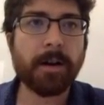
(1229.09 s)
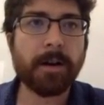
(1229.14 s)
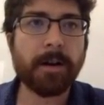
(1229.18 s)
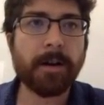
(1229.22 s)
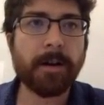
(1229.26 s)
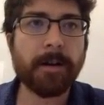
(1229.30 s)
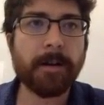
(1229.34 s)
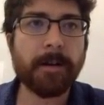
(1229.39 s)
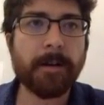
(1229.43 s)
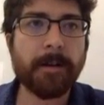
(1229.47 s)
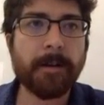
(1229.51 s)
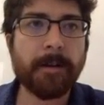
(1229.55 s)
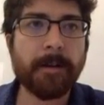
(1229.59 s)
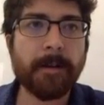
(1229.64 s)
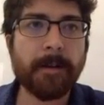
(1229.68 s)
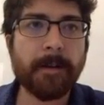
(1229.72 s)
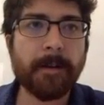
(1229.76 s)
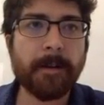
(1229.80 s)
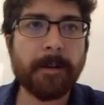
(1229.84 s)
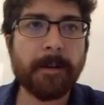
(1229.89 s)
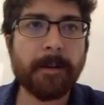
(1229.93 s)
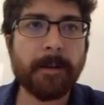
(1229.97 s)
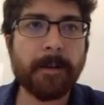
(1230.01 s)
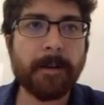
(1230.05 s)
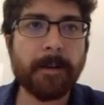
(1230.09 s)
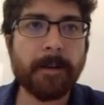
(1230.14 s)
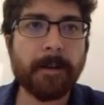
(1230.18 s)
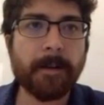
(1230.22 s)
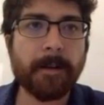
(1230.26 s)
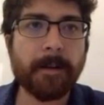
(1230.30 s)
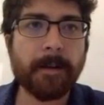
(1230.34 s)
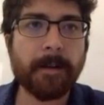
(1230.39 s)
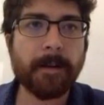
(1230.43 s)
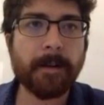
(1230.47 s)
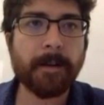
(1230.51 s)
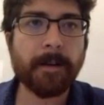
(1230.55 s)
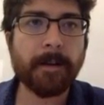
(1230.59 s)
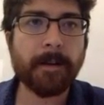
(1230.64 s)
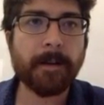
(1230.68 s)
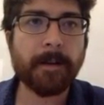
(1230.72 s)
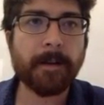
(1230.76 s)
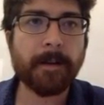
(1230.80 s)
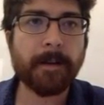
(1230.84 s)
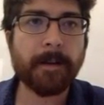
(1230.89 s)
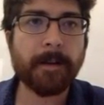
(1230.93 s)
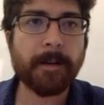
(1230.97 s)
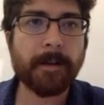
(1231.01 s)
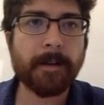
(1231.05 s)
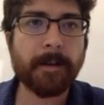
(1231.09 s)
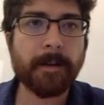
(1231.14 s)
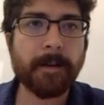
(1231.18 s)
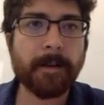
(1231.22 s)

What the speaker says: (silence)